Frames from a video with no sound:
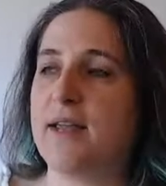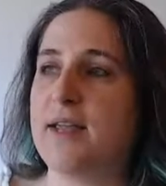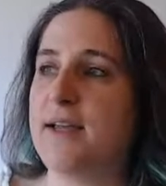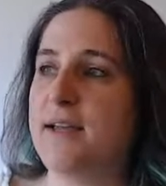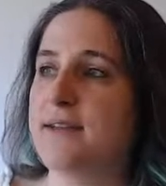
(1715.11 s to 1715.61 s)

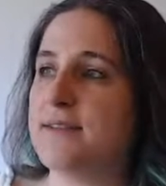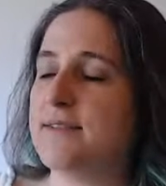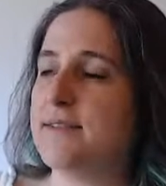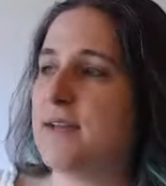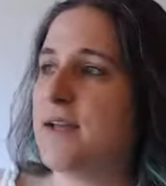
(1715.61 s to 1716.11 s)
is
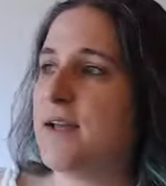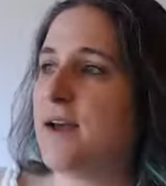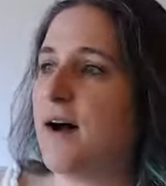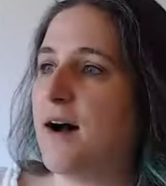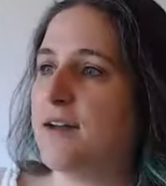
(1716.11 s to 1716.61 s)

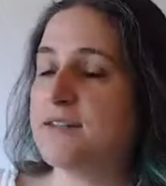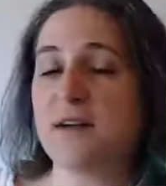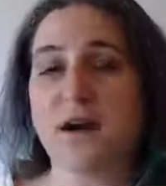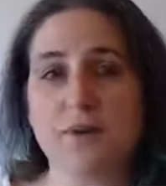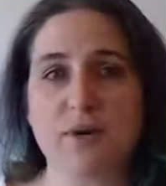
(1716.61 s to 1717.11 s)

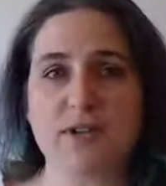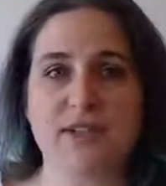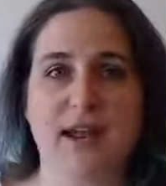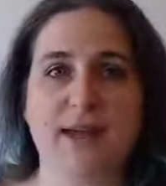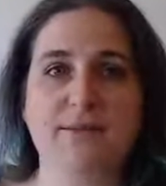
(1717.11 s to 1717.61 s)
Star Wars
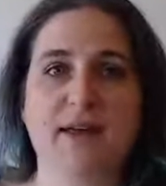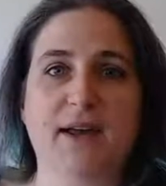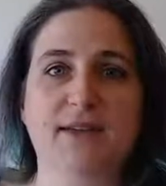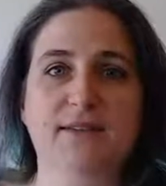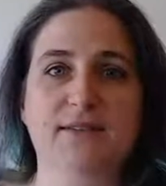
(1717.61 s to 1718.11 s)
Day
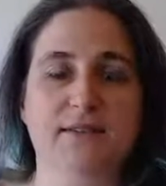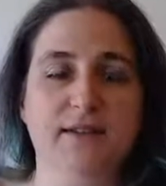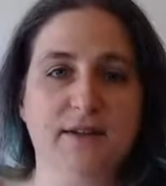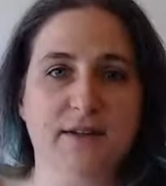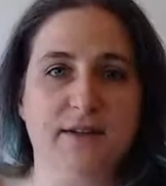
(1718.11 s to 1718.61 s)
because
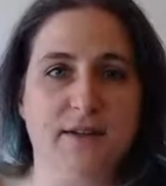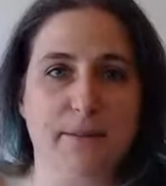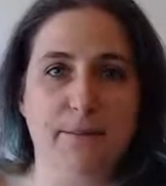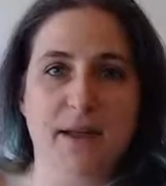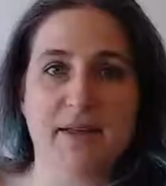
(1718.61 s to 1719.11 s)

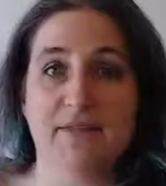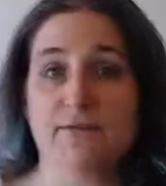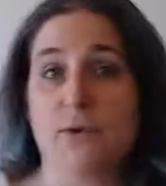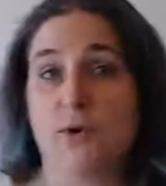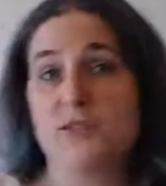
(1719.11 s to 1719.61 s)
may the
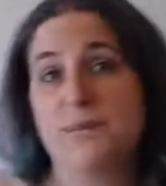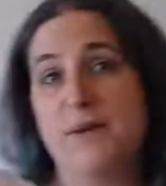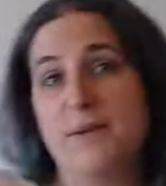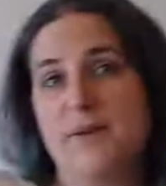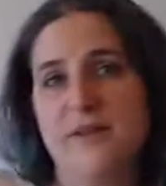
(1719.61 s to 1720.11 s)
Force
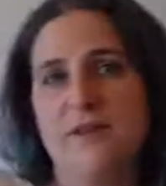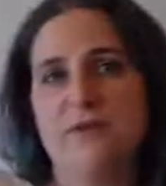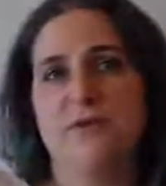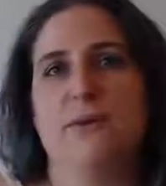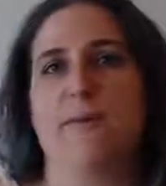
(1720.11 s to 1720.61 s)
be with
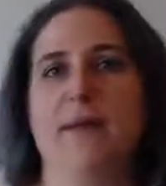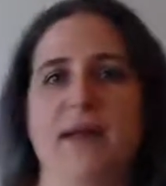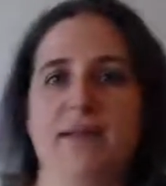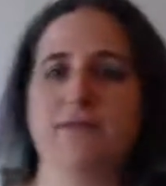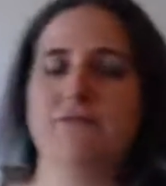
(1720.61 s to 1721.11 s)
you.
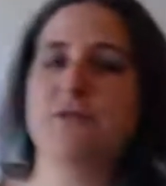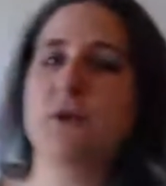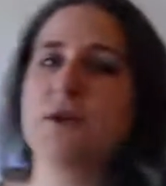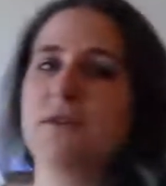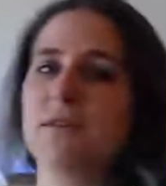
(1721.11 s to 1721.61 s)
May the
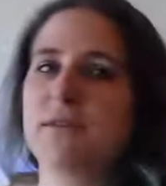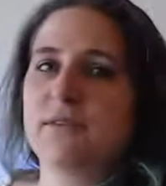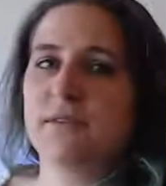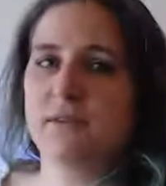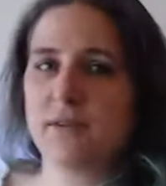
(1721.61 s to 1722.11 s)
4th.
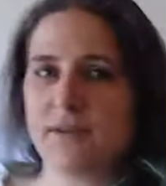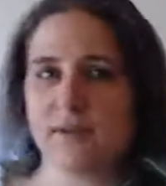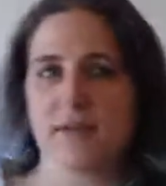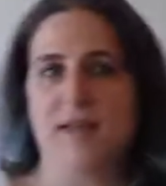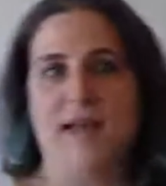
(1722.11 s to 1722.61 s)

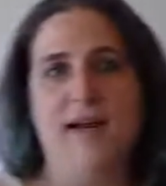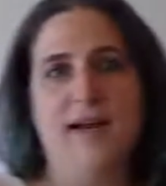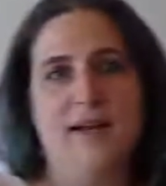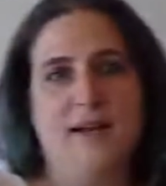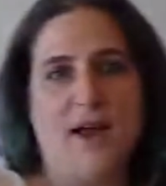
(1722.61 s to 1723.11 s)
Get
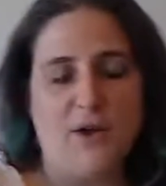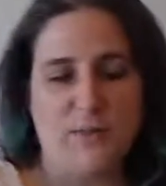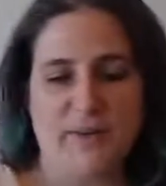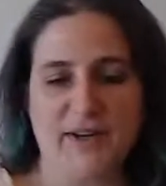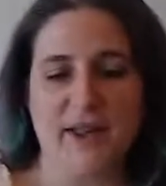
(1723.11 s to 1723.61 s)
it? I hope
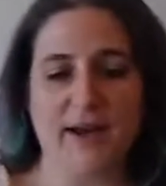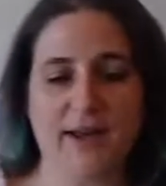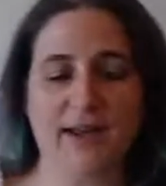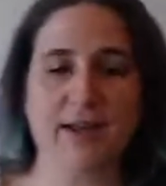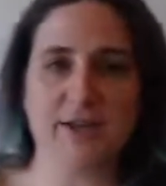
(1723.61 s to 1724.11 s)
you're getting
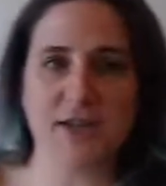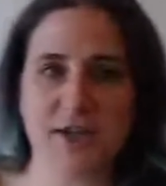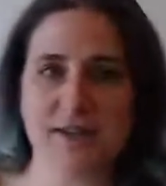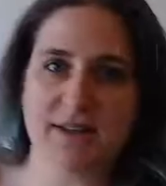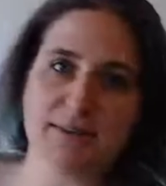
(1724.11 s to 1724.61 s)
it and
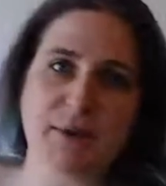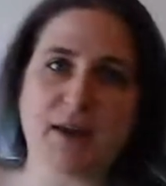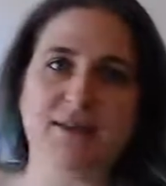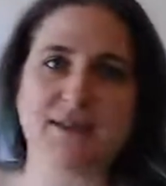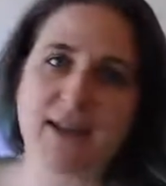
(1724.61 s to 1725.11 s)
chuckling
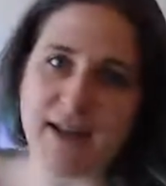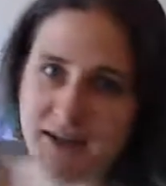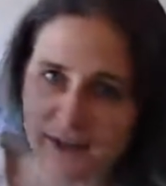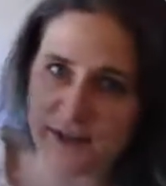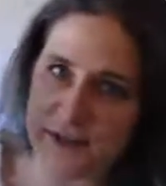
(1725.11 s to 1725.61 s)
because I can't
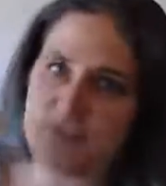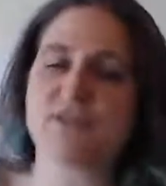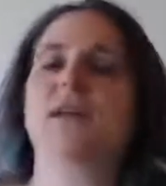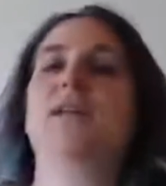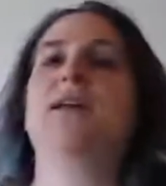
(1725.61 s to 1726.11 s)
hear you
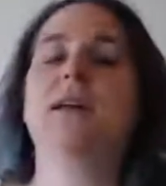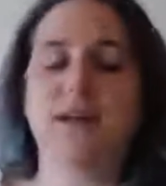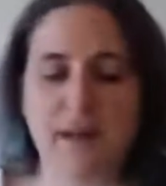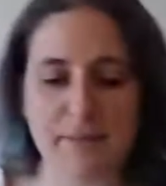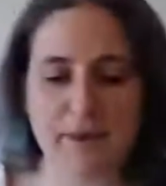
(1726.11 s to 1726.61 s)
chuckling,
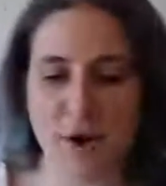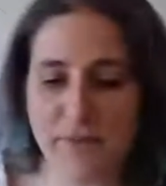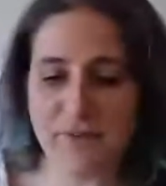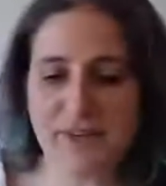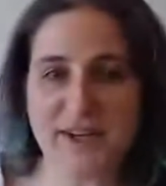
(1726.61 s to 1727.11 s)
but
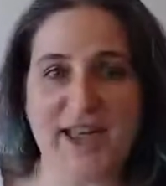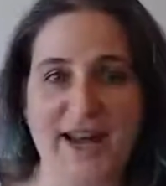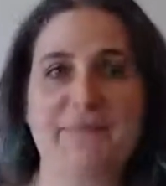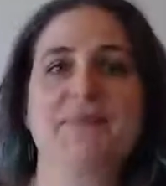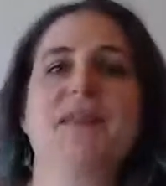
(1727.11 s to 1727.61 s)
hopefully you get
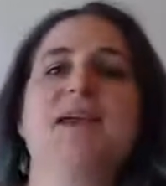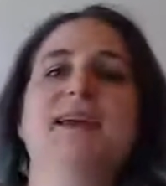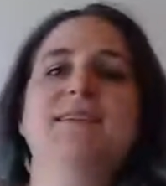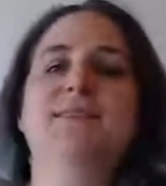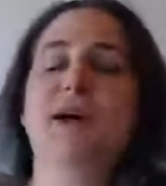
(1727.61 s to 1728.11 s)
it.
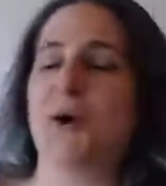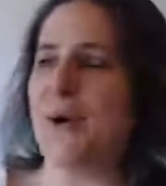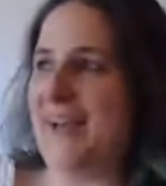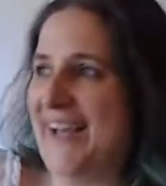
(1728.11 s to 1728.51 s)
So